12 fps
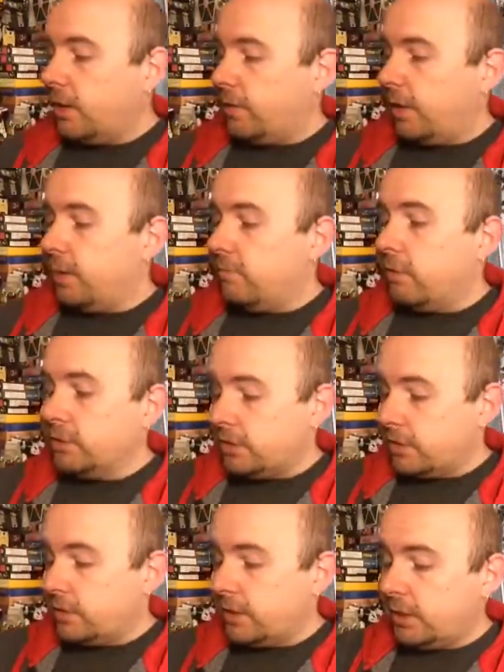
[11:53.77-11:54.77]
Well, I know most of
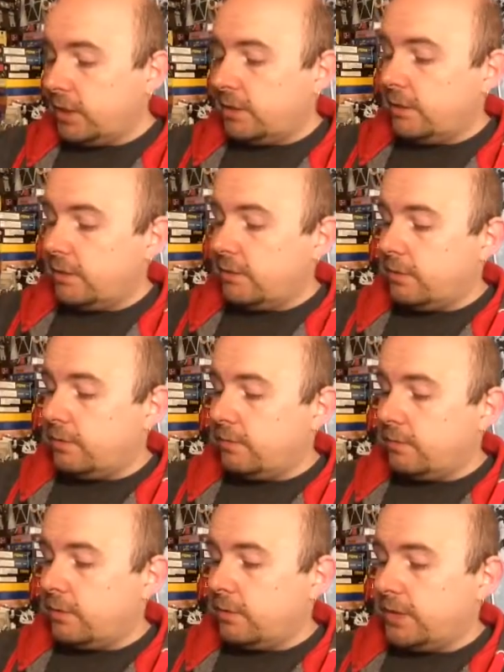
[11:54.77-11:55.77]
you are thinking,
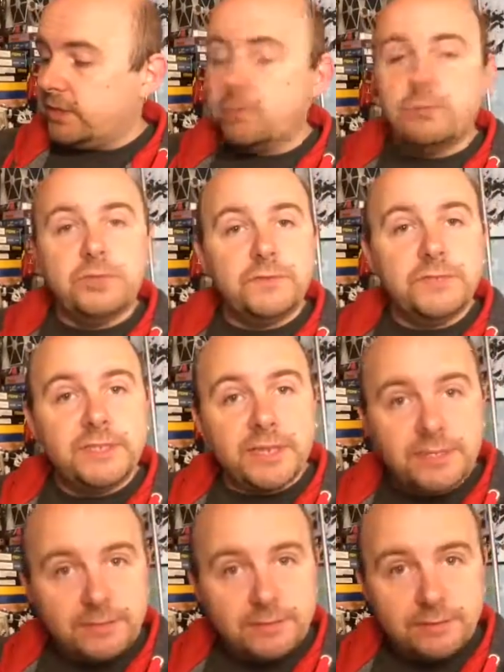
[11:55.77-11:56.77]
well, that's not much of a
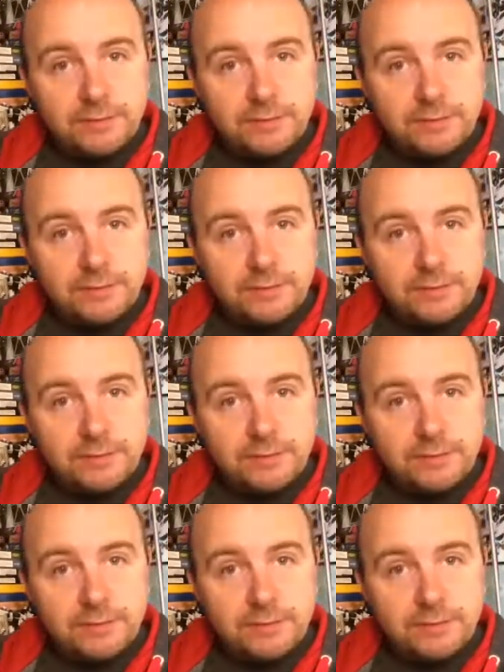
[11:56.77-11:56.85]
test.